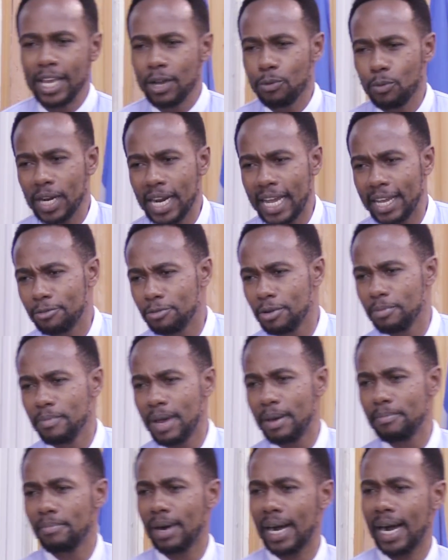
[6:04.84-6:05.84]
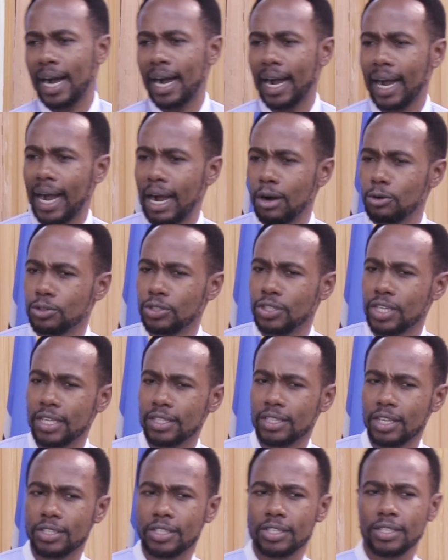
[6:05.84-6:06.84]
when I remember how
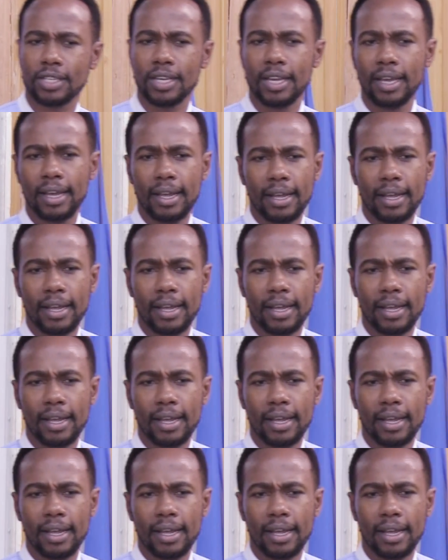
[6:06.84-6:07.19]
Jesus